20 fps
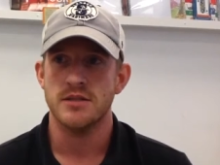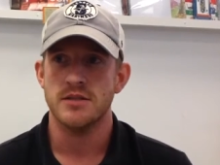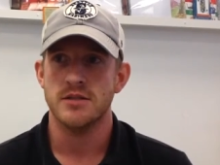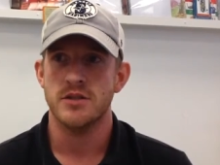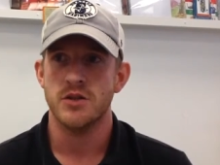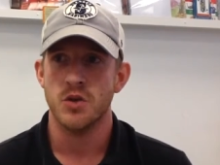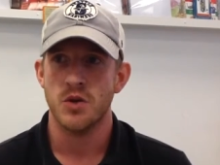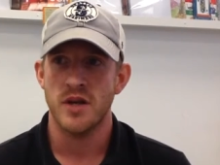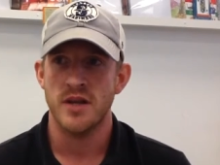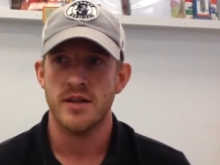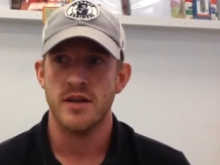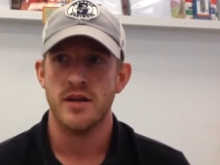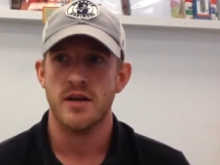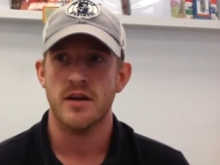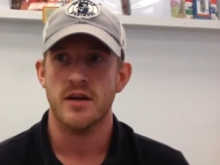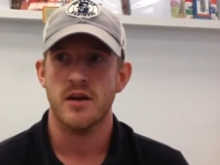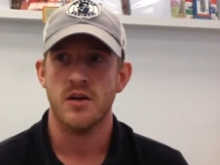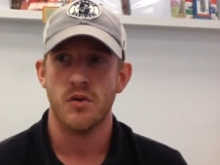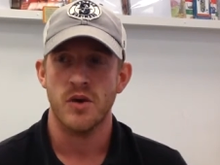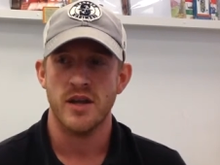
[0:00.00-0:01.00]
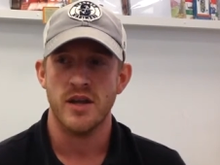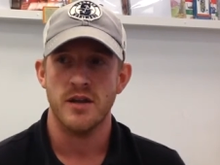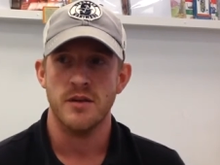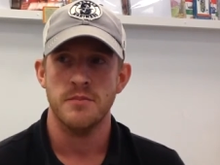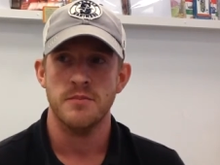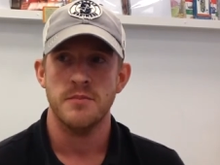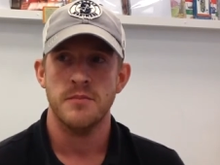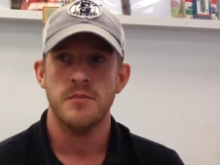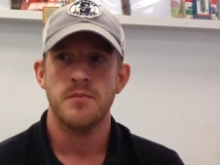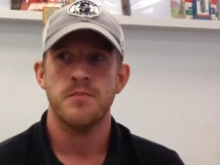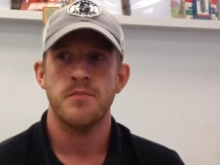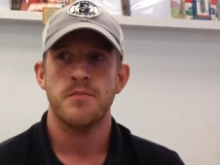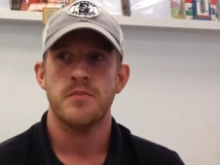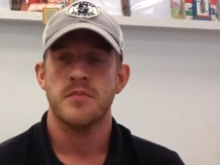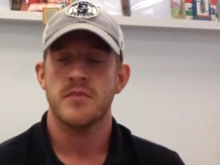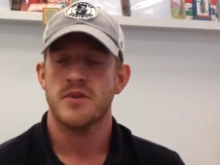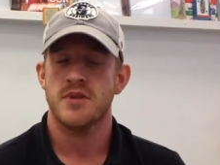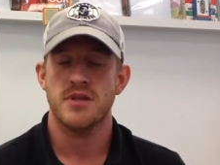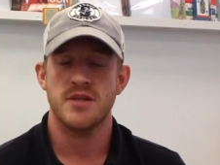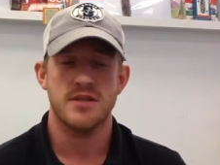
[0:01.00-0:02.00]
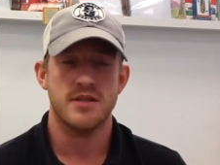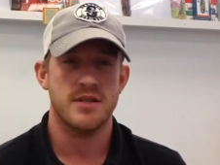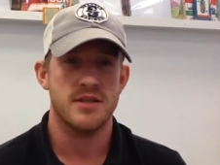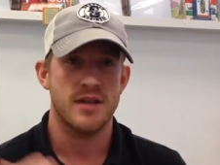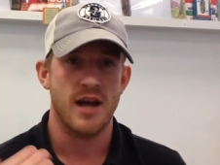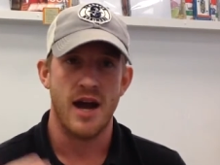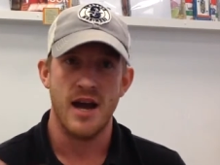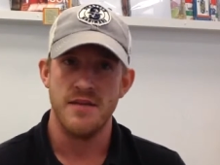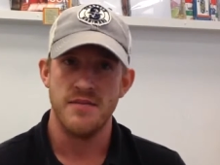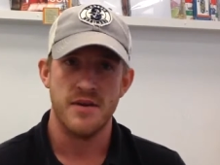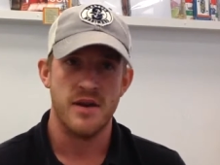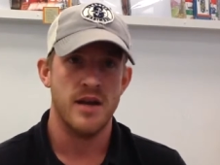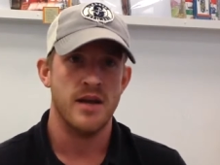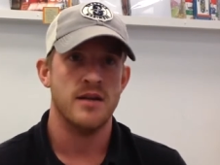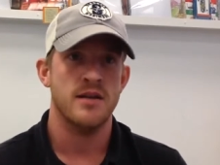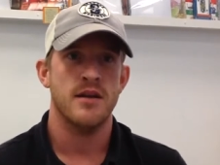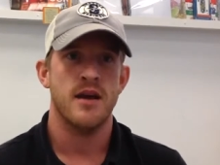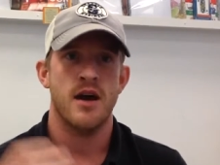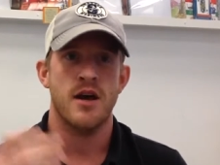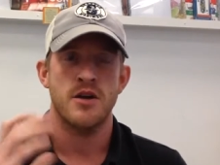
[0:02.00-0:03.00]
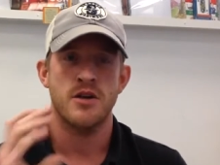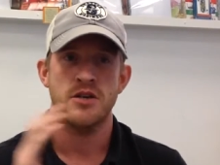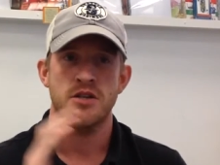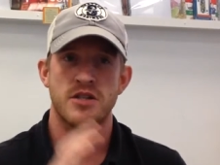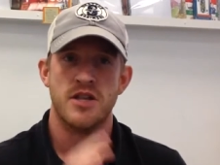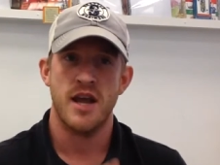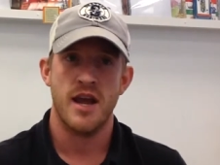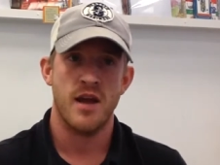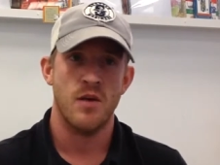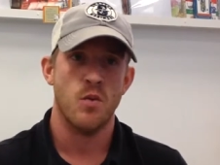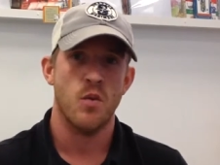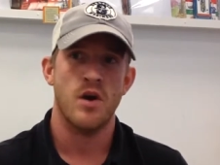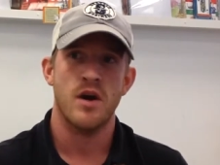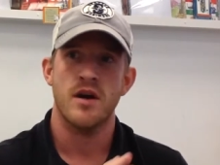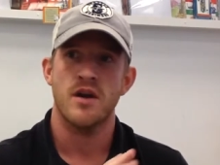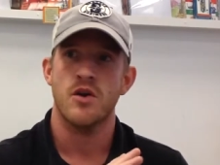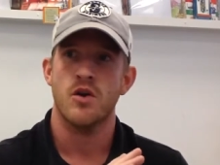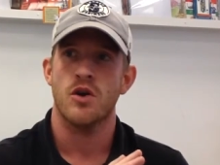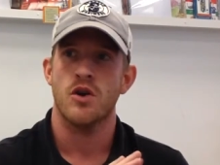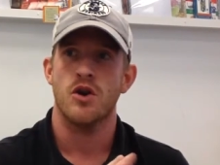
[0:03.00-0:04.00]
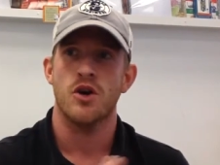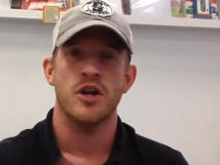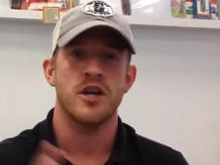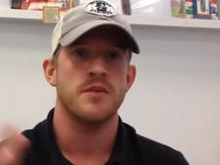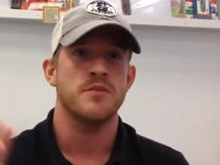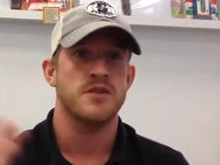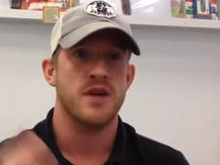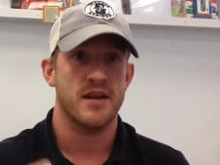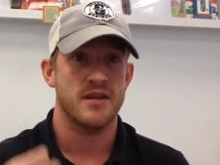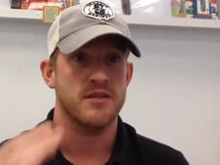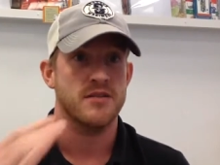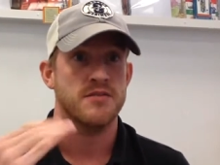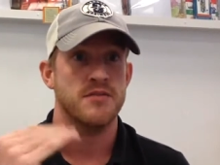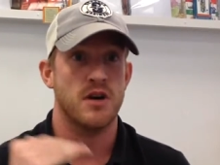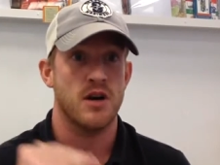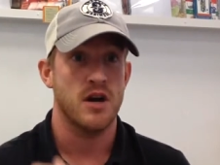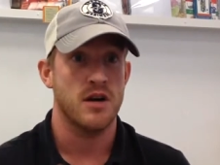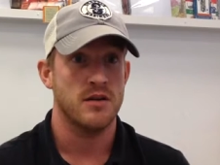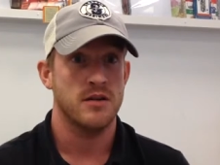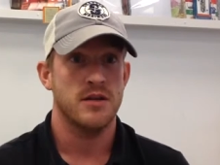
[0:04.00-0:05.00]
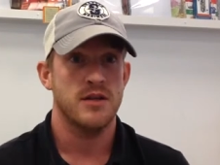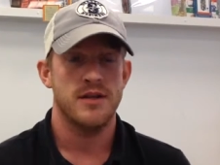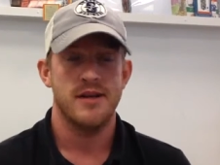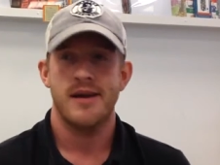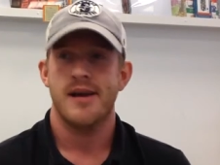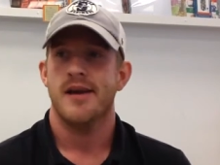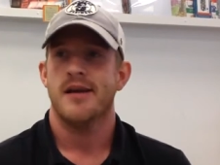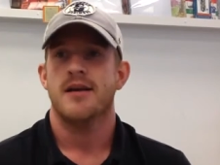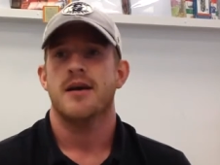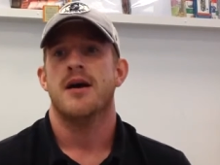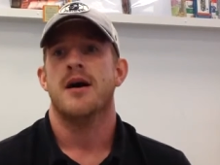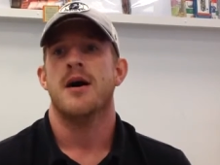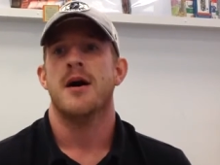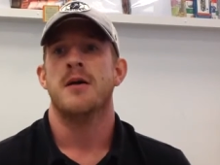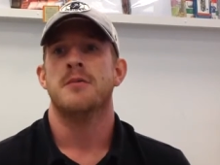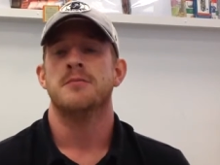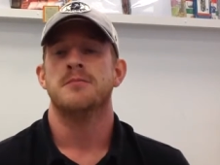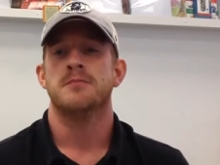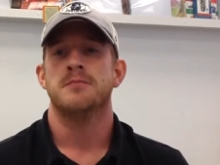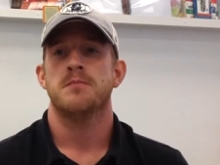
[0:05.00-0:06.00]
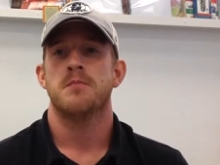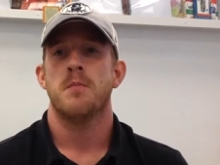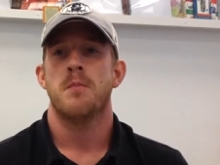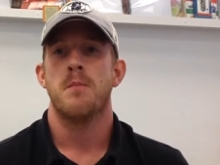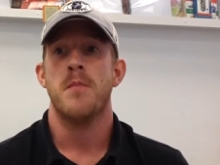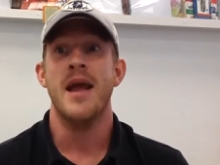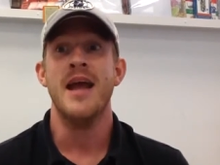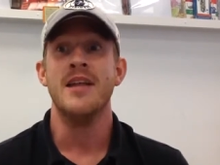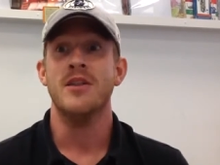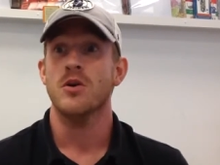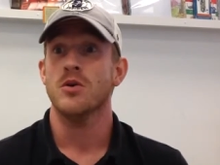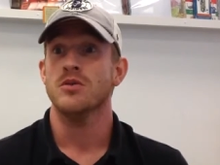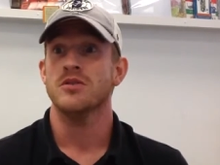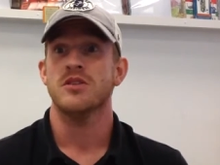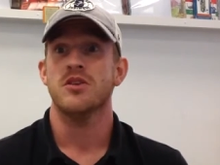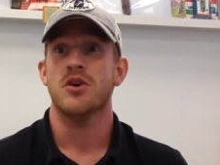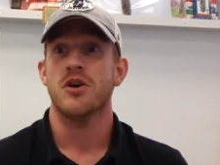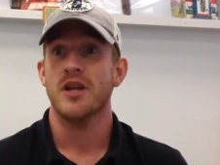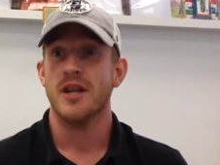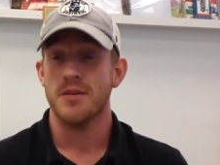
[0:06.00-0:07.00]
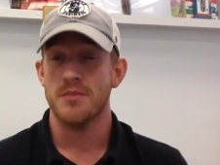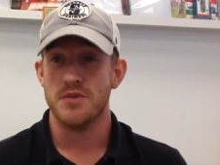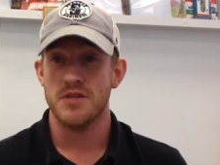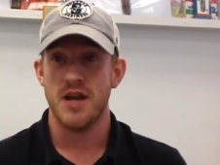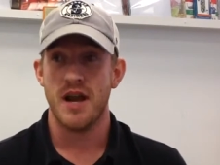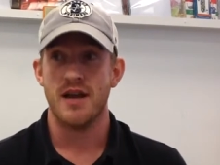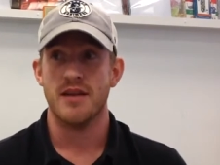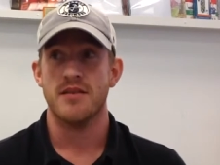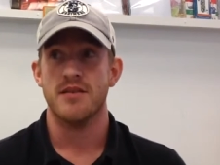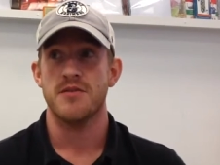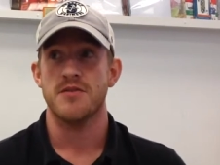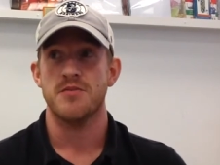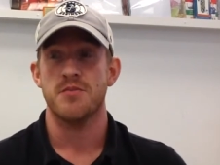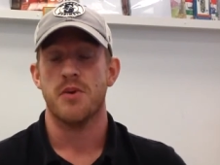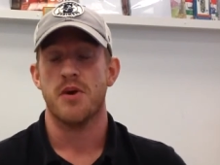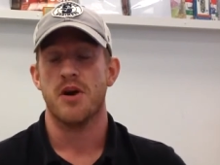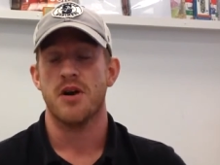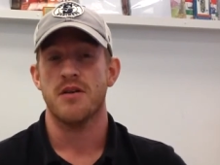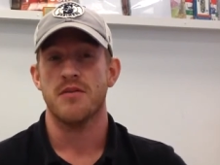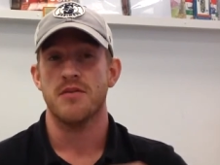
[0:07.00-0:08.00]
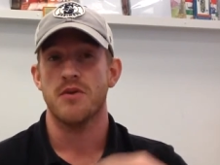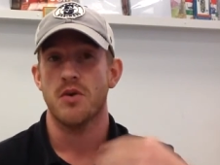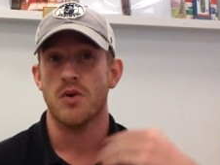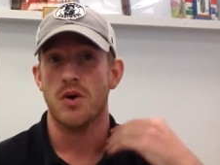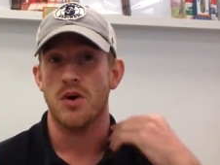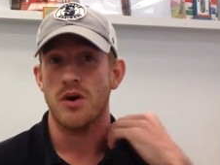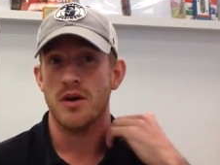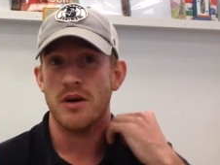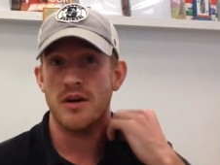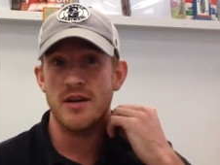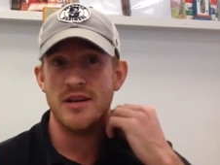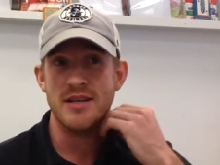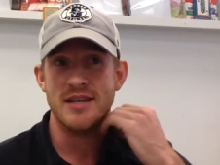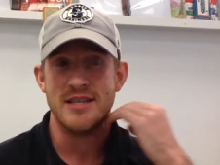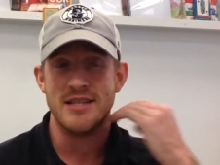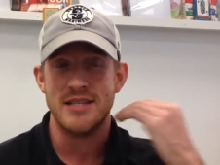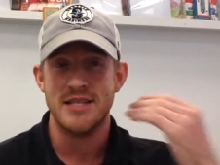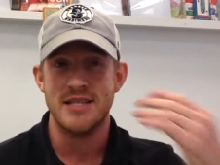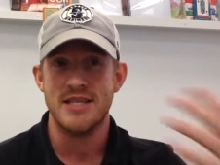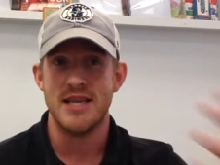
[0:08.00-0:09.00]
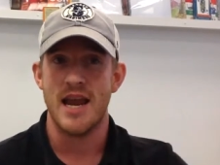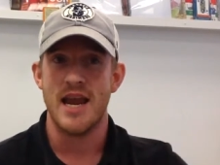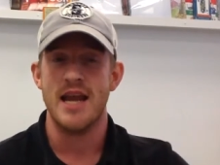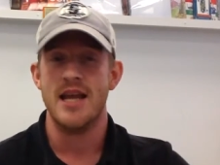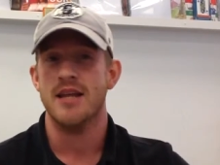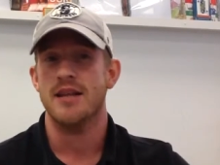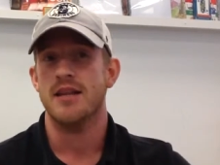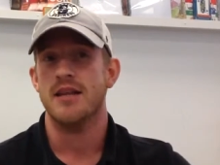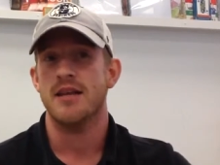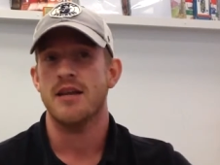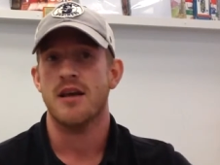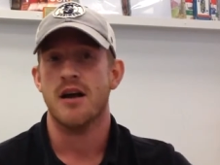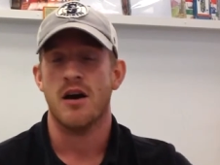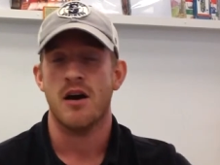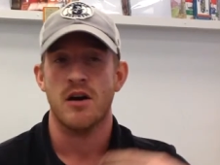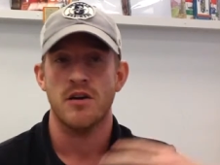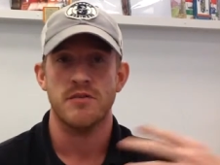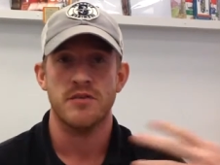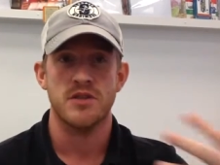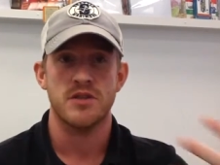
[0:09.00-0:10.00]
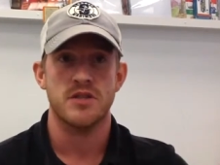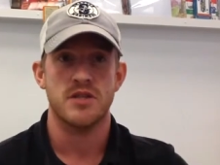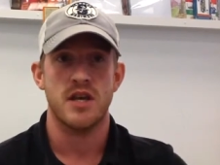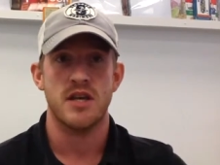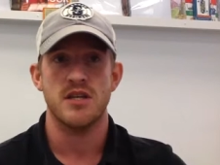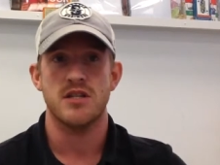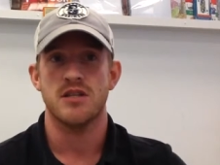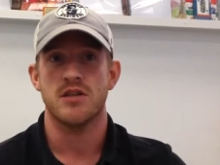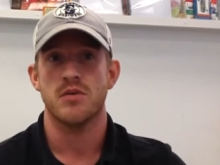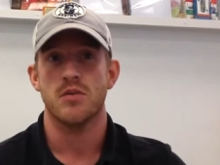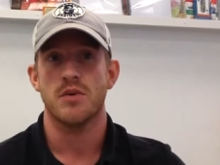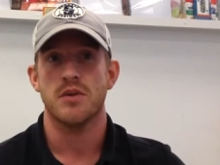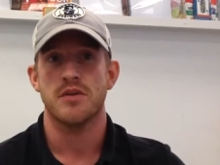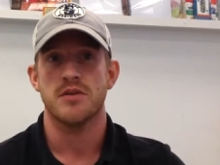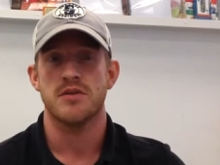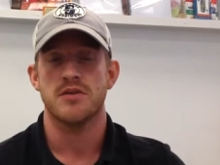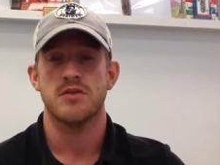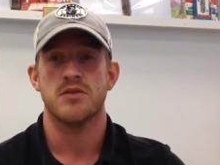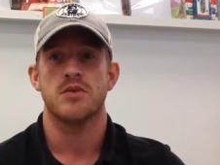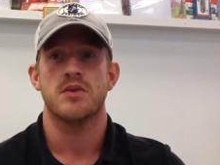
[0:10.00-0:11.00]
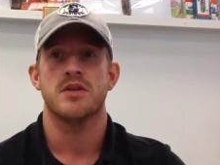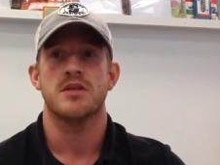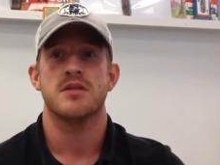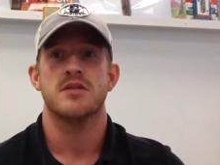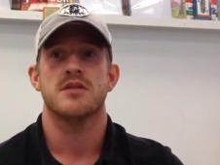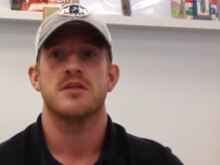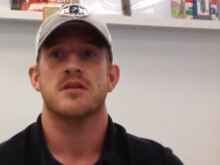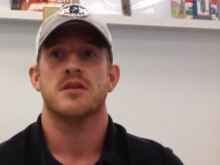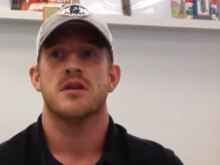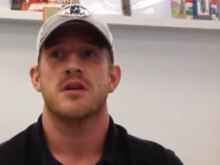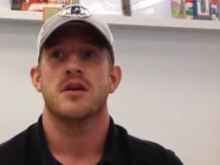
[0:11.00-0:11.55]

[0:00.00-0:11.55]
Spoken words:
unit, their curriculum, just dive in, understand where your learning objectives are. Make those learning objectives part of your daily conversation with the students.